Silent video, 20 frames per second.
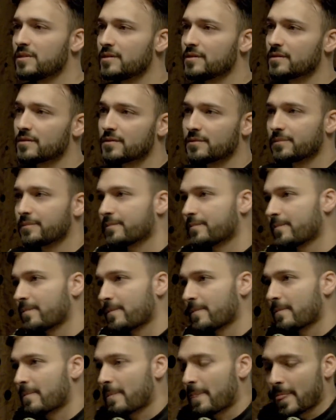You gotta push the
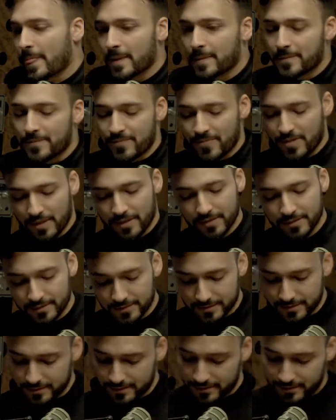envelope if you want great
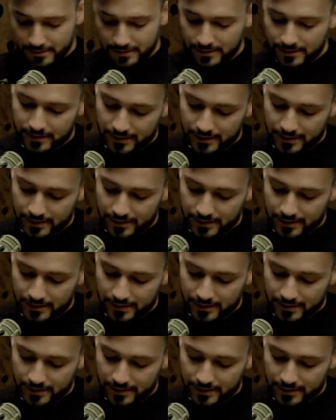things to happen.